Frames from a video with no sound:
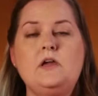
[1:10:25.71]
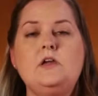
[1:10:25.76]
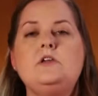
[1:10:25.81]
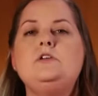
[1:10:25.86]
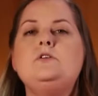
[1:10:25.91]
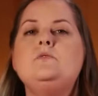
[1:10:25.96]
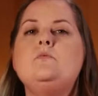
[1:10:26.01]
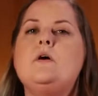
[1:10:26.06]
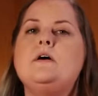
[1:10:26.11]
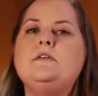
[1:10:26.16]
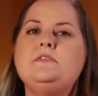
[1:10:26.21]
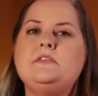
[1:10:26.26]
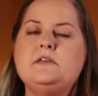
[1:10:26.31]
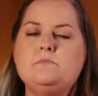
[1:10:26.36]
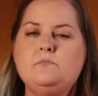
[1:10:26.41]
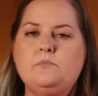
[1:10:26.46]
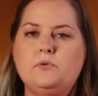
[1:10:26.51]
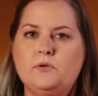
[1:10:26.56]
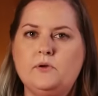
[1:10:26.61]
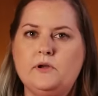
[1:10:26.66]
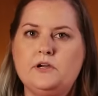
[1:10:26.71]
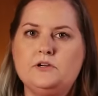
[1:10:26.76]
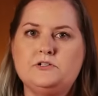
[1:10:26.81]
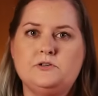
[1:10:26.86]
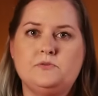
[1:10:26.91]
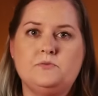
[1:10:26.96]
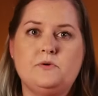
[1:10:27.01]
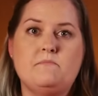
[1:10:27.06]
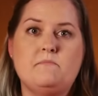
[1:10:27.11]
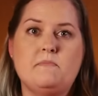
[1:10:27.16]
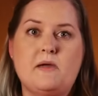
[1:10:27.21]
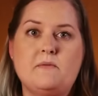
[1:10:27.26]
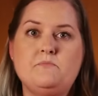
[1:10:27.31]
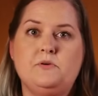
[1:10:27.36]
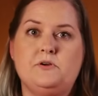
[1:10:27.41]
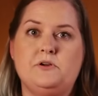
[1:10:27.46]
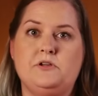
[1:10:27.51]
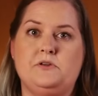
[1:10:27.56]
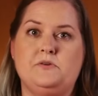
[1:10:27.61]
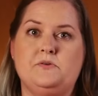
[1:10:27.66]
You want the employer to
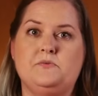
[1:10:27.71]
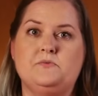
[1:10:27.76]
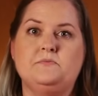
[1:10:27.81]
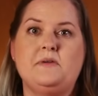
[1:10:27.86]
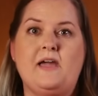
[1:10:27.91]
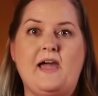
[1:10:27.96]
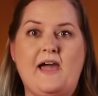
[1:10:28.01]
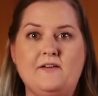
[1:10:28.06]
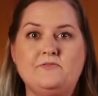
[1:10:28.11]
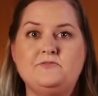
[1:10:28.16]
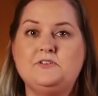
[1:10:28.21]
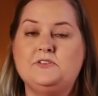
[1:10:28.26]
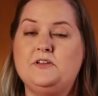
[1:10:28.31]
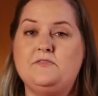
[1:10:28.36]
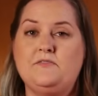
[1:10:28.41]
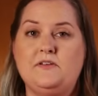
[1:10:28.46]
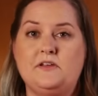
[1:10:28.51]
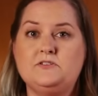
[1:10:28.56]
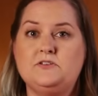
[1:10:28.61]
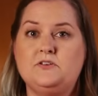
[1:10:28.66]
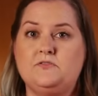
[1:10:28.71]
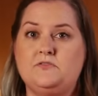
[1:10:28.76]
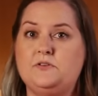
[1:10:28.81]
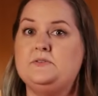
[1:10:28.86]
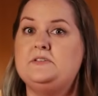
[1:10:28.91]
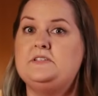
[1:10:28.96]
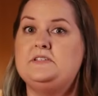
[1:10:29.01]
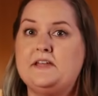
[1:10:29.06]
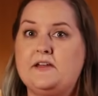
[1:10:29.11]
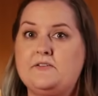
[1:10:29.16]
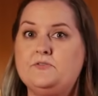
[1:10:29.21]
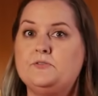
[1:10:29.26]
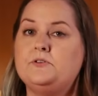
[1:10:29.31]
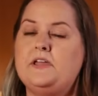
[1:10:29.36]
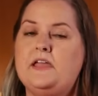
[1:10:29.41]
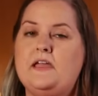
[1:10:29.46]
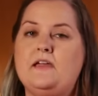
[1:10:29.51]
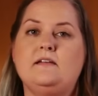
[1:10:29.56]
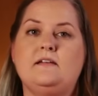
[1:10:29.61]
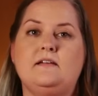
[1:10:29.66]
remember you after they've interviewed several
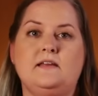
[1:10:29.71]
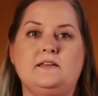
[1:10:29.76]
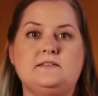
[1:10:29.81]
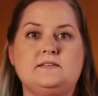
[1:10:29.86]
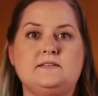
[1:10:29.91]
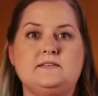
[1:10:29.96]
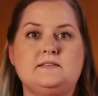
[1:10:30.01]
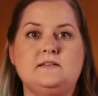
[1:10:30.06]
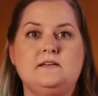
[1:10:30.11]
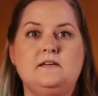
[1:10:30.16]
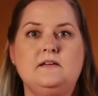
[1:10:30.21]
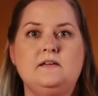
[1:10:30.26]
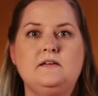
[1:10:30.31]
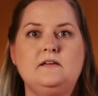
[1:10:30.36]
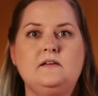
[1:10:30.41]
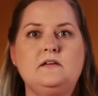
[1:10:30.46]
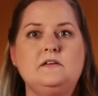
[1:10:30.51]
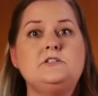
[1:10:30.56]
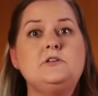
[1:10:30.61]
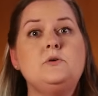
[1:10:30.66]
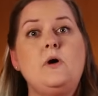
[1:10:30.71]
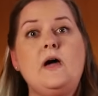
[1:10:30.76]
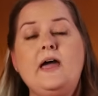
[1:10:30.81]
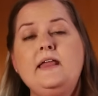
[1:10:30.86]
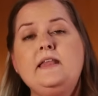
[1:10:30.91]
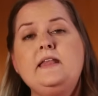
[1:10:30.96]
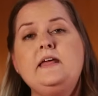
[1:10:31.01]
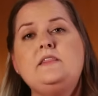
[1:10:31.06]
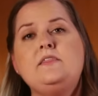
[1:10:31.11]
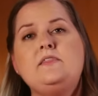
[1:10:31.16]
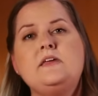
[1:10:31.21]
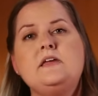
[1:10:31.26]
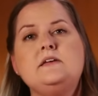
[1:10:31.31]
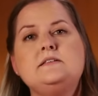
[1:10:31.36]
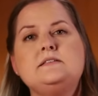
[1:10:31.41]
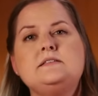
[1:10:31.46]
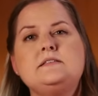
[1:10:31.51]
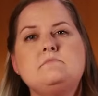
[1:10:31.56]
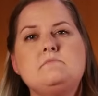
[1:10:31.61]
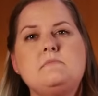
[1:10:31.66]
candidates. So highlight
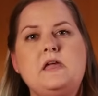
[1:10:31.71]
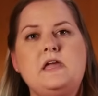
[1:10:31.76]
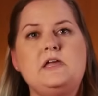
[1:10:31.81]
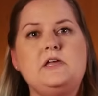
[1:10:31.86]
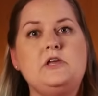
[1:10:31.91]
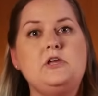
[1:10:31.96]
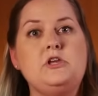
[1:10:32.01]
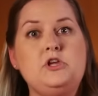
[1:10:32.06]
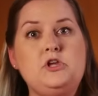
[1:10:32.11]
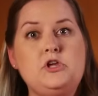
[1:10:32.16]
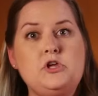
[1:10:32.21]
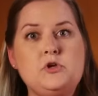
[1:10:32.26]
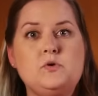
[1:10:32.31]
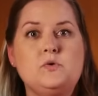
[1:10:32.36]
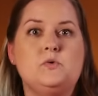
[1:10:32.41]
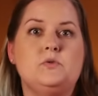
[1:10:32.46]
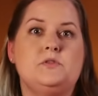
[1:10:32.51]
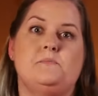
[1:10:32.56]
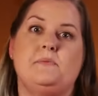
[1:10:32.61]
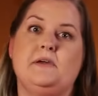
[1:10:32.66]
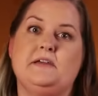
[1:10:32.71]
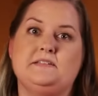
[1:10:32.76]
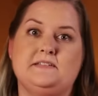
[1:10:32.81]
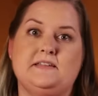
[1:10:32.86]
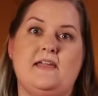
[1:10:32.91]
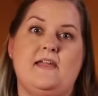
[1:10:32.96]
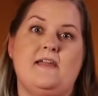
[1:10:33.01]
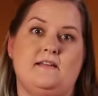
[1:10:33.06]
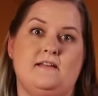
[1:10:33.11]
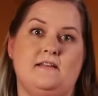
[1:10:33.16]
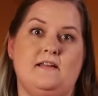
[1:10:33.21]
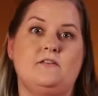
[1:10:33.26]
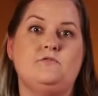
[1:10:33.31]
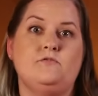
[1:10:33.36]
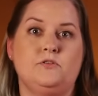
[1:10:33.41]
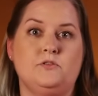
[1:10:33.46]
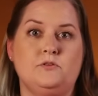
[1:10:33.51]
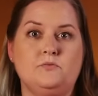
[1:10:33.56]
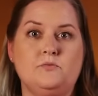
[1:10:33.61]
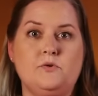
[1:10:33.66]
things that make you the best candidate
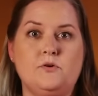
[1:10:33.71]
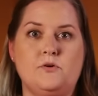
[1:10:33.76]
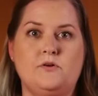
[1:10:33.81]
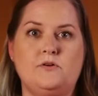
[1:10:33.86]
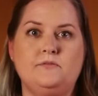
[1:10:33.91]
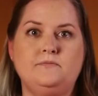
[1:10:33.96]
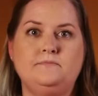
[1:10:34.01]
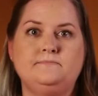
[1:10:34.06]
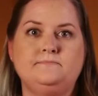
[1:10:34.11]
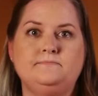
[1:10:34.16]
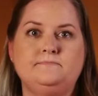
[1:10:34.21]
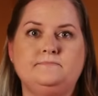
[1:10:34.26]
for the role.